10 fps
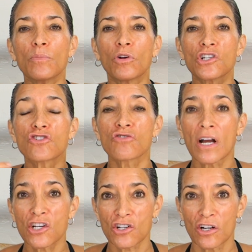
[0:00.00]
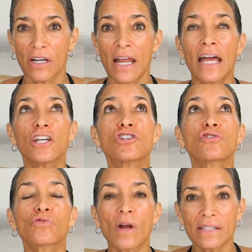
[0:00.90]
more structured.
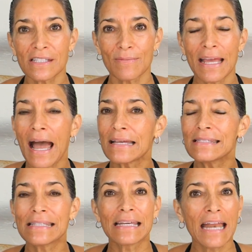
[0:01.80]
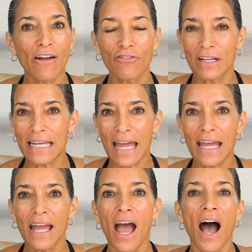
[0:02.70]
Trust me, I see it every
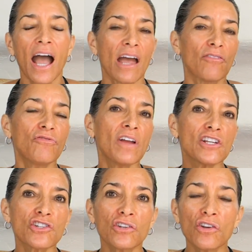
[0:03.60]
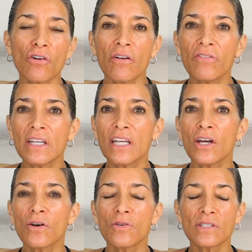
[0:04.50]
day. I have facial yoga
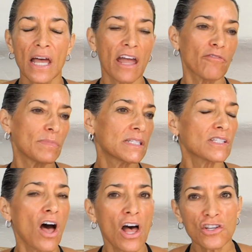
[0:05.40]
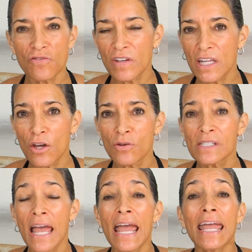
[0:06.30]
videos, I have massage
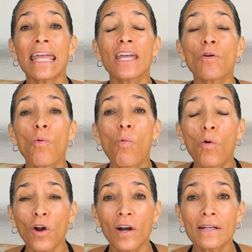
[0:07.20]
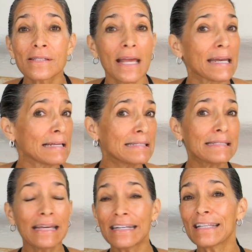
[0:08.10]
videos. It works, and I
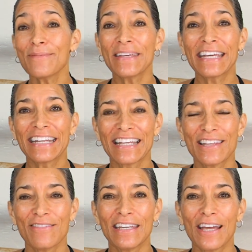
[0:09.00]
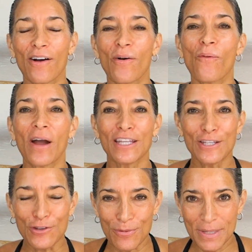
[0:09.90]
said it at the beginning of the video, when
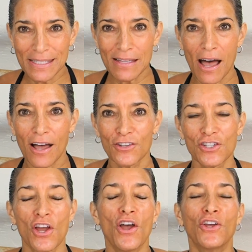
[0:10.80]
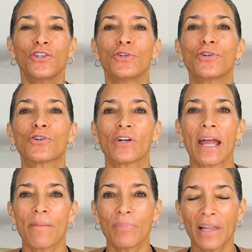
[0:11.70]
you massage, you
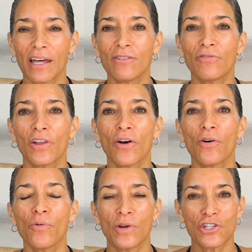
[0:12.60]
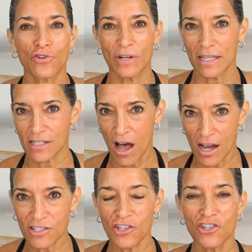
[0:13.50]
create blood flow, which creates
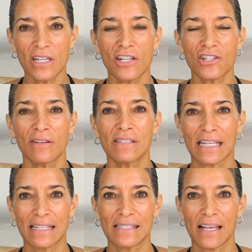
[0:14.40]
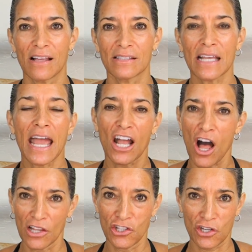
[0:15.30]
oxygenation of skin cells and
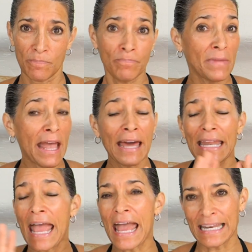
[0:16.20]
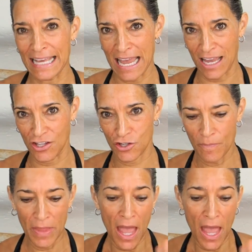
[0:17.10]
collagen at any age.